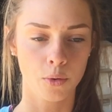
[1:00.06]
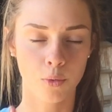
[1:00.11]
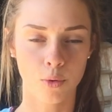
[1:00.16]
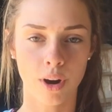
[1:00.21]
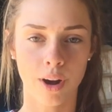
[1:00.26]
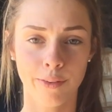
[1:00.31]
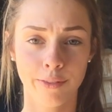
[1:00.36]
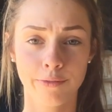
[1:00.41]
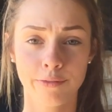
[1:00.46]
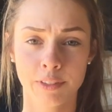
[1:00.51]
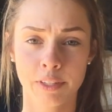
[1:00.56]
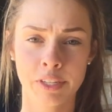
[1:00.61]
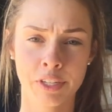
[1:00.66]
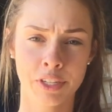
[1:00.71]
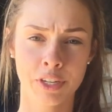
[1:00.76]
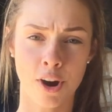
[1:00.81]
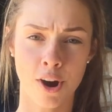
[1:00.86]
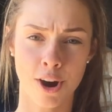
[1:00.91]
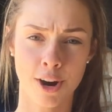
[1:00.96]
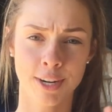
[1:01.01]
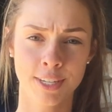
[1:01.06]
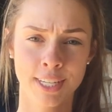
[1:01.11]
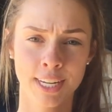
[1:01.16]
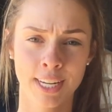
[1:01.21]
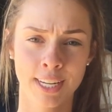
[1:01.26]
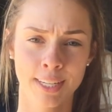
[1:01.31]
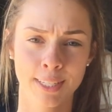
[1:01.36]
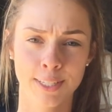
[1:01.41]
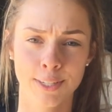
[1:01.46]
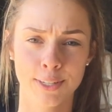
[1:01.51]
rough start
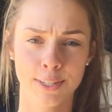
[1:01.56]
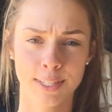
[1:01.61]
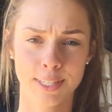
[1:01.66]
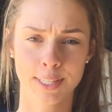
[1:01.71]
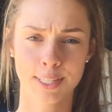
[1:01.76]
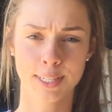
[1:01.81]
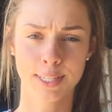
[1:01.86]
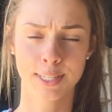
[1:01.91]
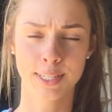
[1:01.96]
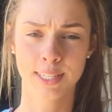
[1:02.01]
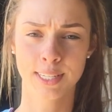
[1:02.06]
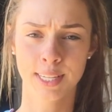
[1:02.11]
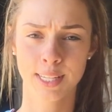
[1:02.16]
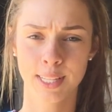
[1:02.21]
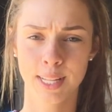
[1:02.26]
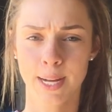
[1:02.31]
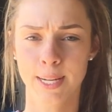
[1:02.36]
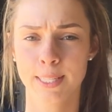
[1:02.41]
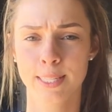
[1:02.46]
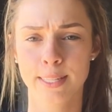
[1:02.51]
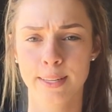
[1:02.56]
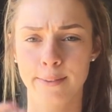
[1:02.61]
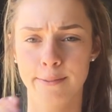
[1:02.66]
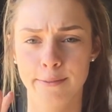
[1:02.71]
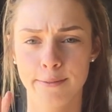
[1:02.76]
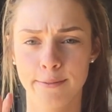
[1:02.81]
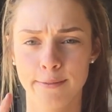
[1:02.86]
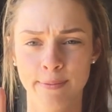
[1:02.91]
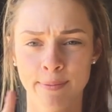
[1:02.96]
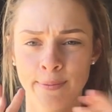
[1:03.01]
and just lots of
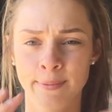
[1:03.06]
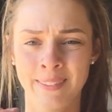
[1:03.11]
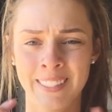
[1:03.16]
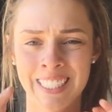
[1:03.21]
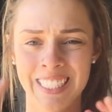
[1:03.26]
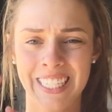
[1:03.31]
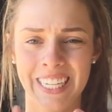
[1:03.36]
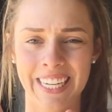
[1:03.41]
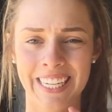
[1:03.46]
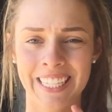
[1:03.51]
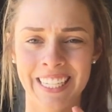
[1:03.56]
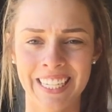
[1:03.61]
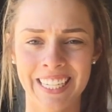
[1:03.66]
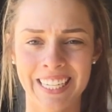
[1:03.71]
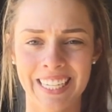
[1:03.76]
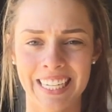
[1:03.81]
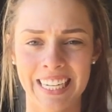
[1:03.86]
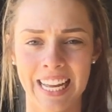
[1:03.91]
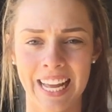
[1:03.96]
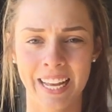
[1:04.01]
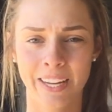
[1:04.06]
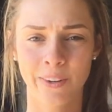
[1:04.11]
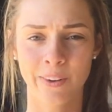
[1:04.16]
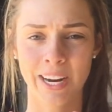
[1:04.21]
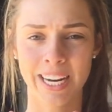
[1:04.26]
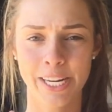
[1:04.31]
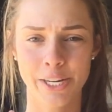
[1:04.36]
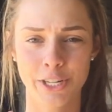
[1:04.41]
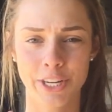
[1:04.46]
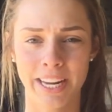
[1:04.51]

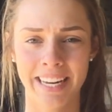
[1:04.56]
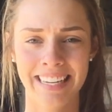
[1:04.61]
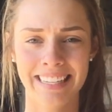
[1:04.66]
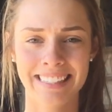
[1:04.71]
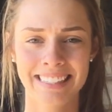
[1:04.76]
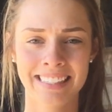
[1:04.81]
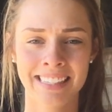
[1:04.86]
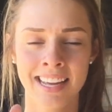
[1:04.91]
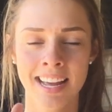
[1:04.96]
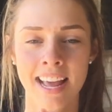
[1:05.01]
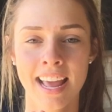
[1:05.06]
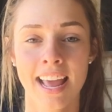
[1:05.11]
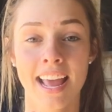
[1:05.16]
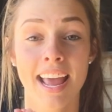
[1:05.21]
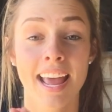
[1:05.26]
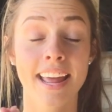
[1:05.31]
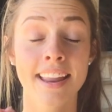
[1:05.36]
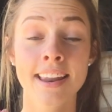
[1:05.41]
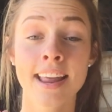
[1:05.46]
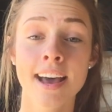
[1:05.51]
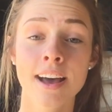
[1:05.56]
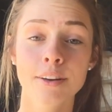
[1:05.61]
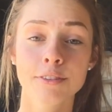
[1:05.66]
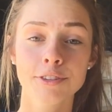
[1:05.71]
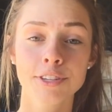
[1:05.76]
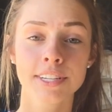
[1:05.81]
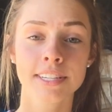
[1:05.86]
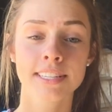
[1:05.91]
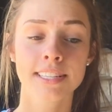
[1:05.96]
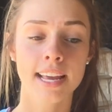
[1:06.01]
aggression. And now
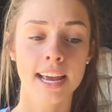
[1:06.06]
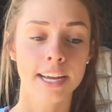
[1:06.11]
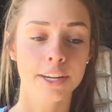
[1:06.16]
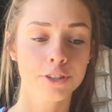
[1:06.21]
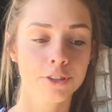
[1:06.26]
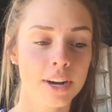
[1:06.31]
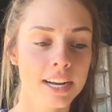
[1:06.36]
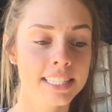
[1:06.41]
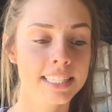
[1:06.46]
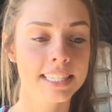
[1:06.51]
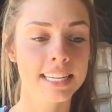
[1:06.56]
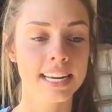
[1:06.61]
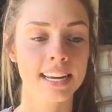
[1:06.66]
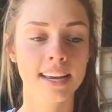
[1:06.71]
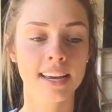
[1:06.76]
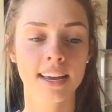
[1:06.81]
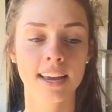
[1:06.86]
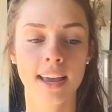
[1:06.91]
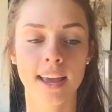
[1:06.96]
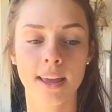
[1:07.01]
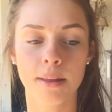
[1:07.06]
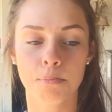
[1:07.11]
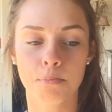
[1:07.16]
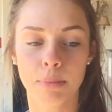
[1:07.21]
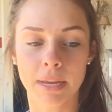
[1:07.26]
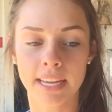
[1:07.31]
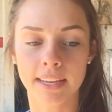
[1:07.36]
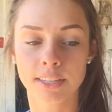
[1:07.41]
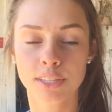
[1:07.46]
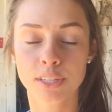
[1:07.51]
she's like trusting and
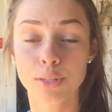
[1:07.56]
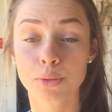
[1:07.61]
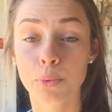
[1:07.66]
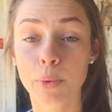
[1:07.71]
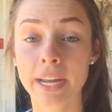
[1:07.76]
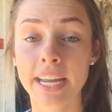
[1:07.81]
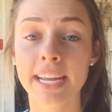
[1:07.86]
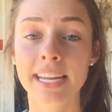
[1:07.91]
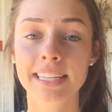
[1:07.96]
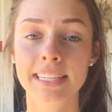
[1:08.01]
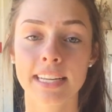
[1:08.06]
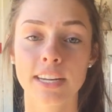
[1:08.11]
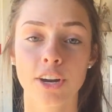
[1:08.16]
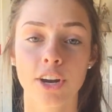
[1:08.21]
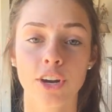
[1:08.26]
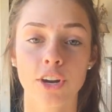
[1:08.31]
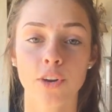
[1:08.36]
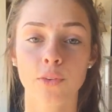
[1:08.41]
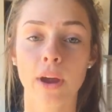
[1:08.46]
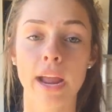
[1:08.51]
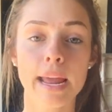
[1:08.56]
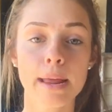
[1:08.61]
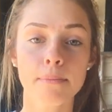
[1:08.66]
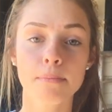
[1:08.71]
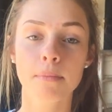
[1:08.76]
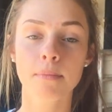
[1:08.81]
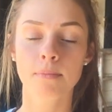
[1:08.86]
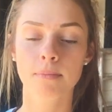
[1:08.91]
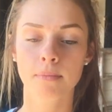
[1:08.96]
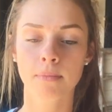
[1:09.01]
being sweet, and her ground